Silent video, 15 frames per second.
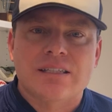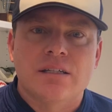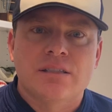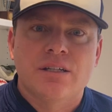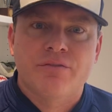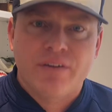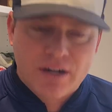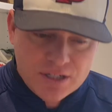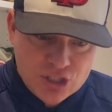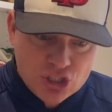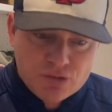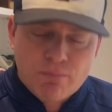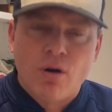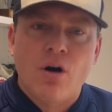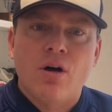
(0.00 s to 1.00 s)
It's a very
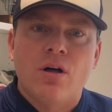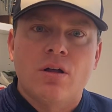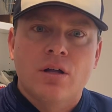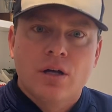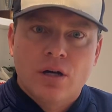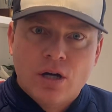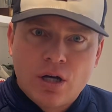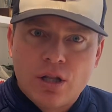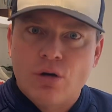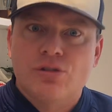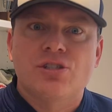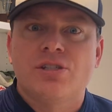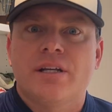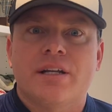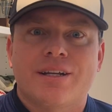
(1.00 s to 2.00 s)
small,
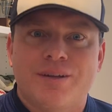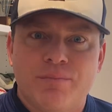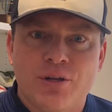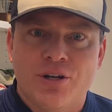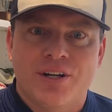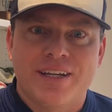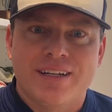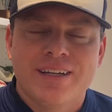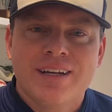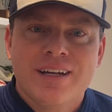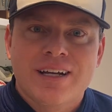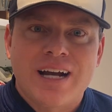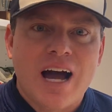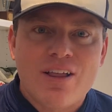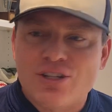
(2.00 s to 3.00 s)
close-knit community.
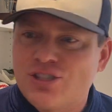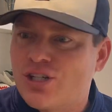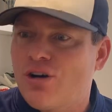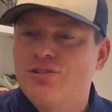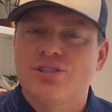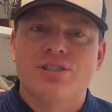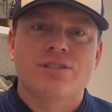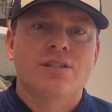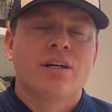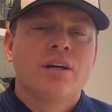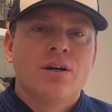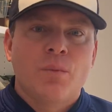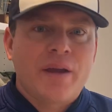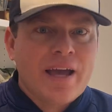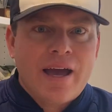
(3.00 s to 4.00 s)
College coaches,
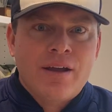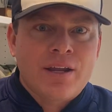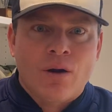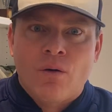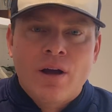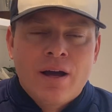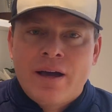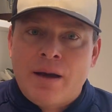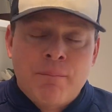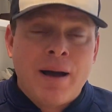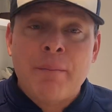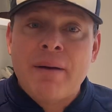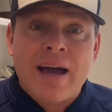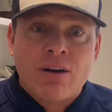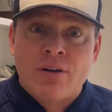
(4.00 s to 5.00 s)
my
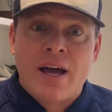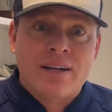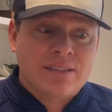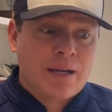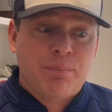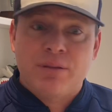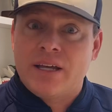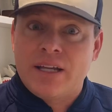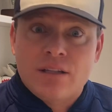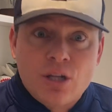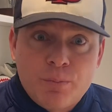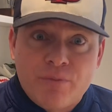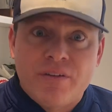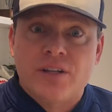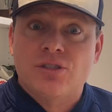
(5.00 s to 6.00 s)
background is I played a little
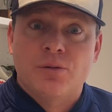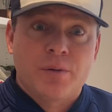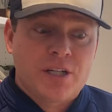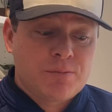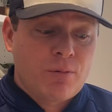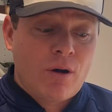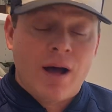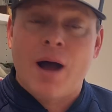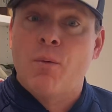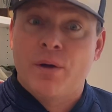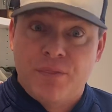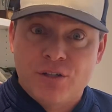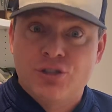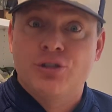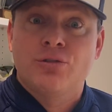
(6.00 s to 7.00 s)
professional baseball. I
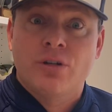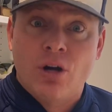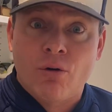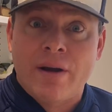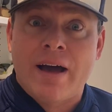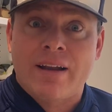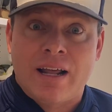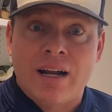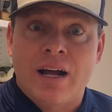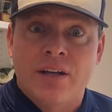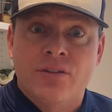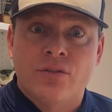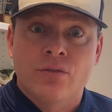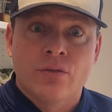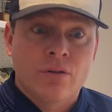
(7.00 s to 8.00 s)
went the JUCO route out of high
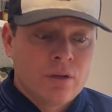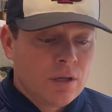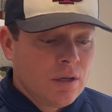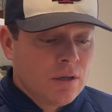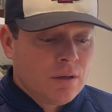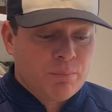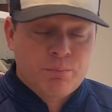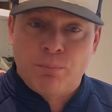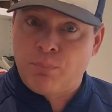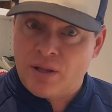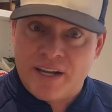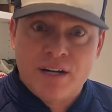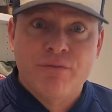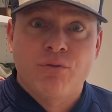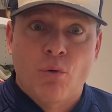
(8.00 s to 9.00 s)
school,
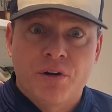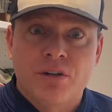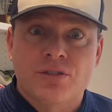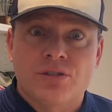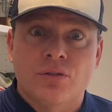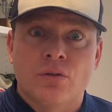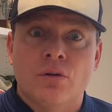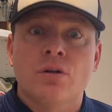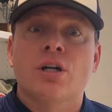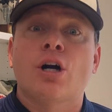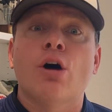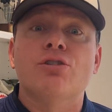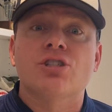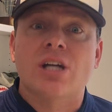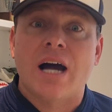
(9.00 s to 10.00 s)
played at a four-year school,
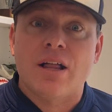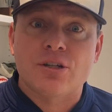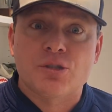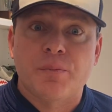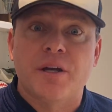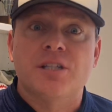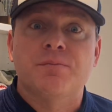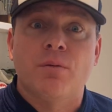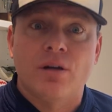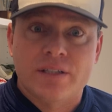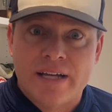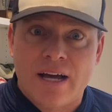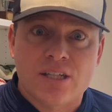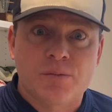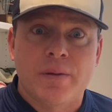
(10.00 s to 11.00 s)
coached college baseball at
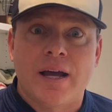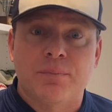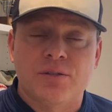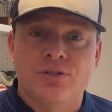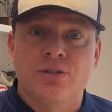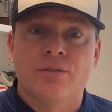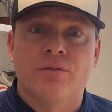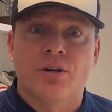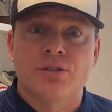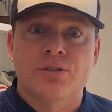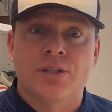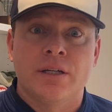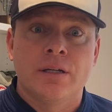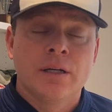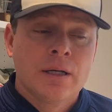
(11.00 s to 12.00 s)
Dallas Baptist
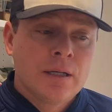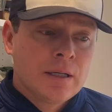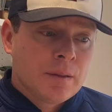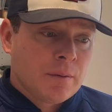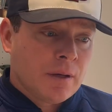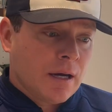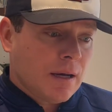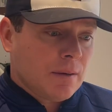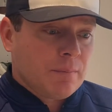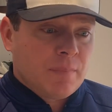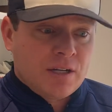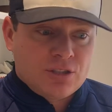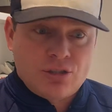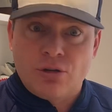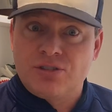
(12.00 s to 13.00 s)
University, been
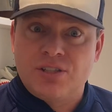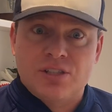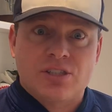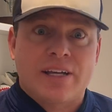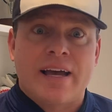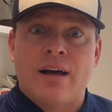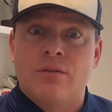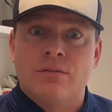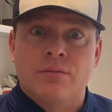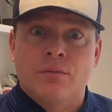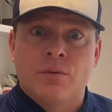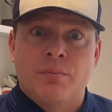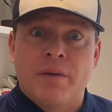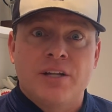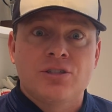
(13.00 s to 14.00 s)
associate scout
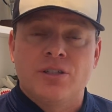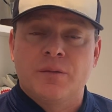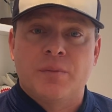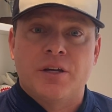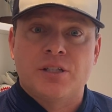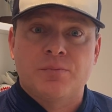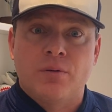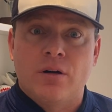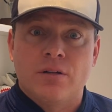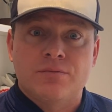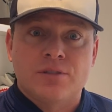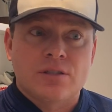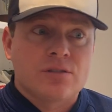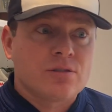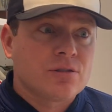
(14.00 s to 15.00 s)
with Major League Baseball
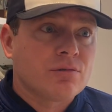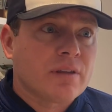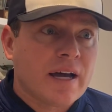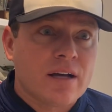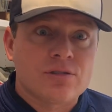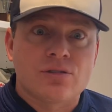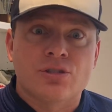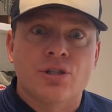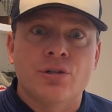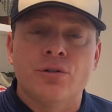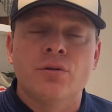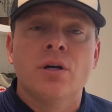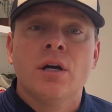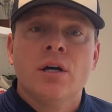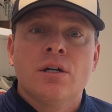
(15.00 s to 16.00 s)
since
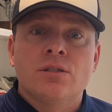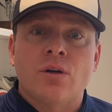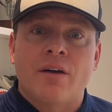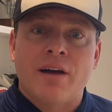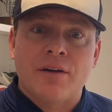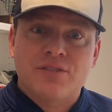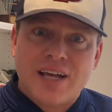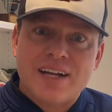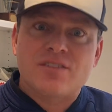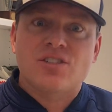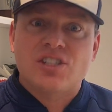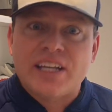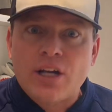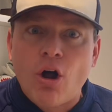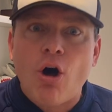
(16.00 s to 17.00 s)
2002. So I've kind of
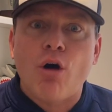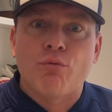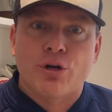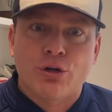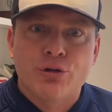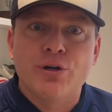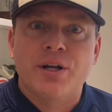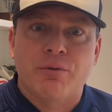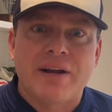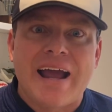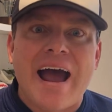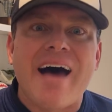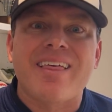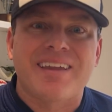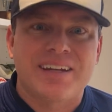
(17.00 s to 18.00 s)
seen all recruiting
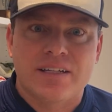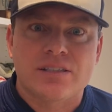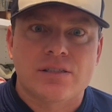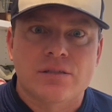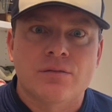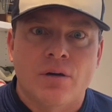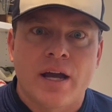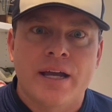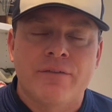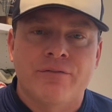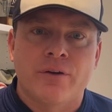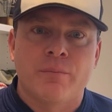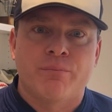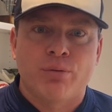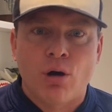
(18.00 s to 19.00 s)
realities, right?
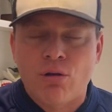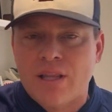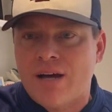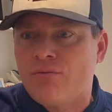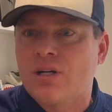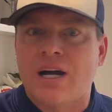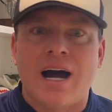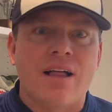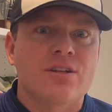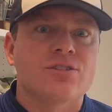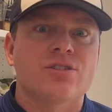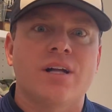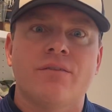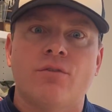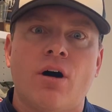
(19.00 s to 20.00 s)
From pro level,
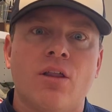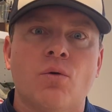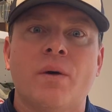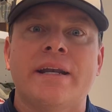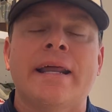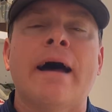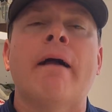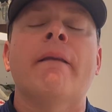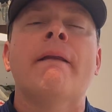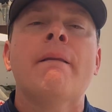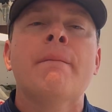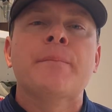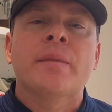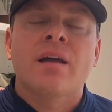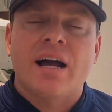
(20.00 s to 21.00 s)
college level, all the way down.
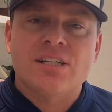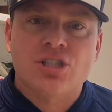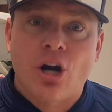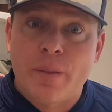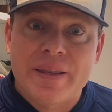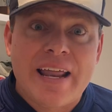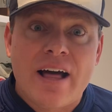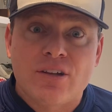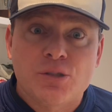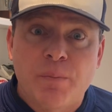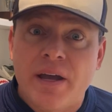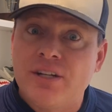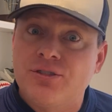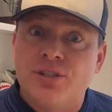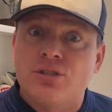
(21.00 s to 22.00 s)
I started the Dallas
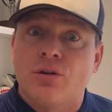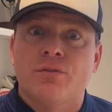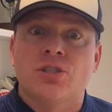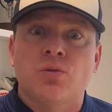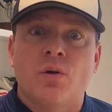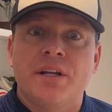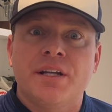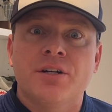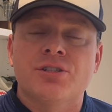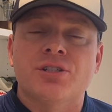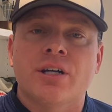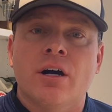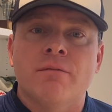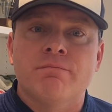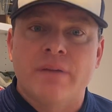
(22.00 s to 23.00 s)
Patriots over 20 years
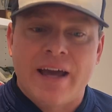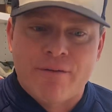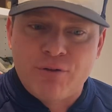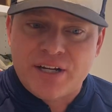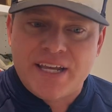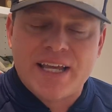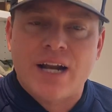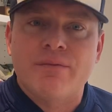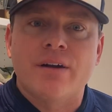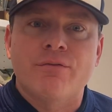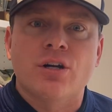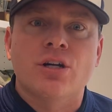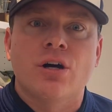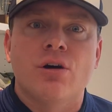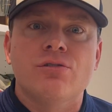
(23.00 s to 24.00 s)
ago. Every kid I've
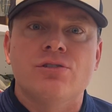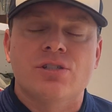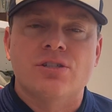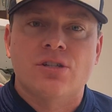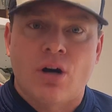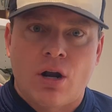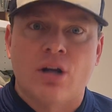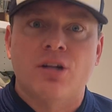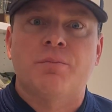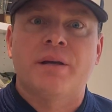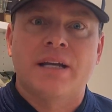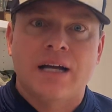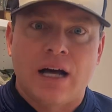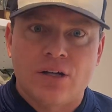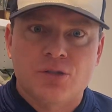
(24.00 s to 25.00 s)
ever coached has gone on to play
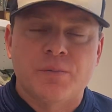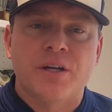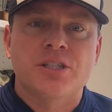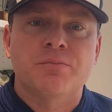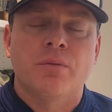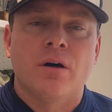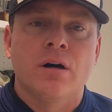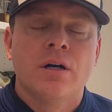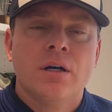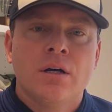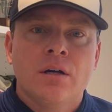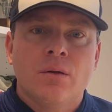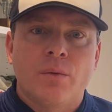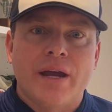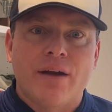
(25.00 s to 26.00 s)
college baseball.
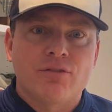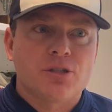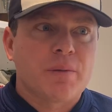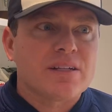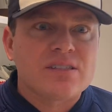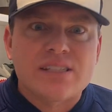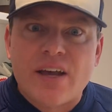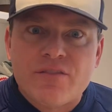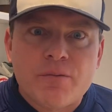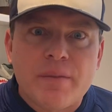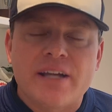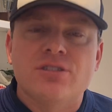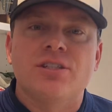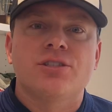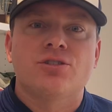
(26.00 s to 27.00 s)
We average about 7
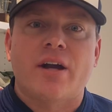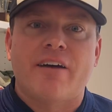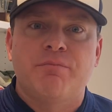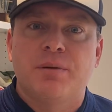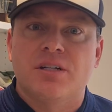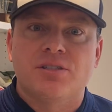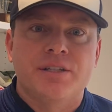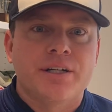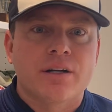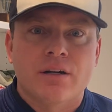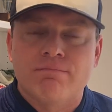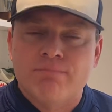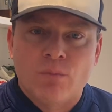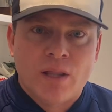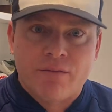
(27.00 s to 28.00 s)
Major League draft picks a
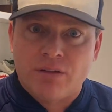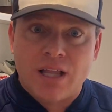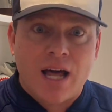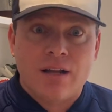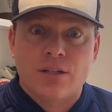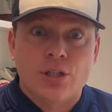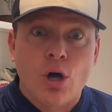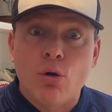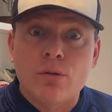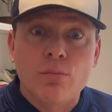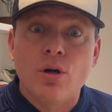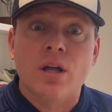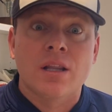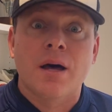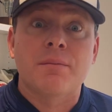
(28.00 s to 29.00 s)
year. We have a lot of
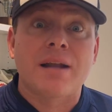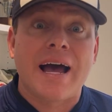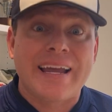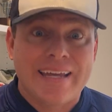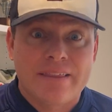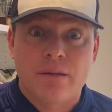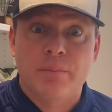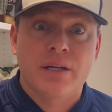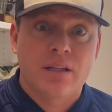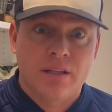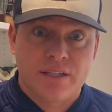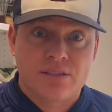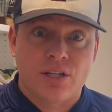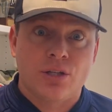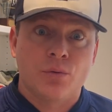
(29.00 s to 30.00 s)
notable alumni in the big
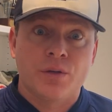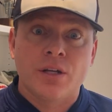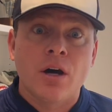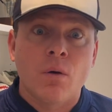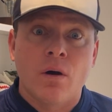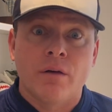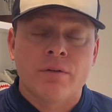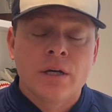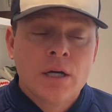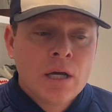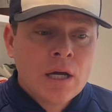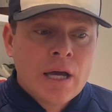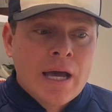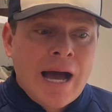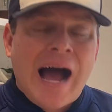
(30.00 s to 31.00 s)
leagues that you would know of.
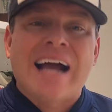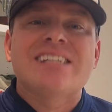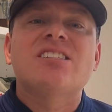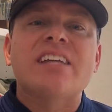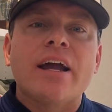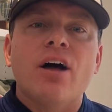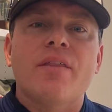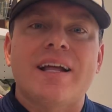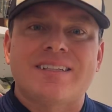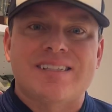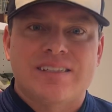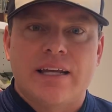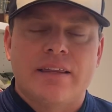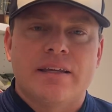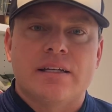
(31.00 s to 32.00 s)
I say all that to
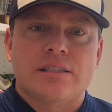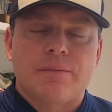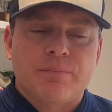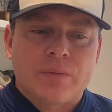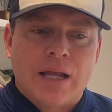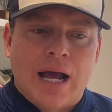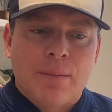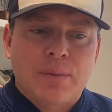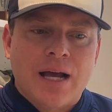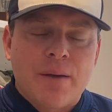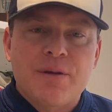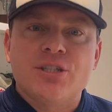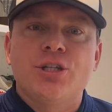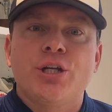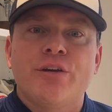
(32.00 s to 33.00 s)
say this. I'm
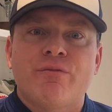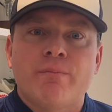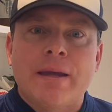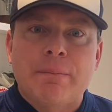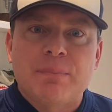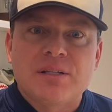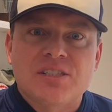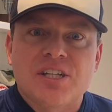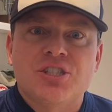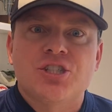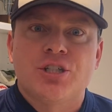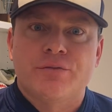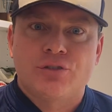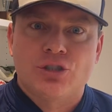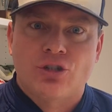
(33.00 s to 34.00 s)
coming to you from a
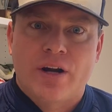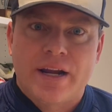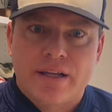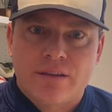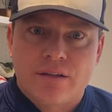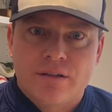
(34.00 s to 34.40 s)
position of strength.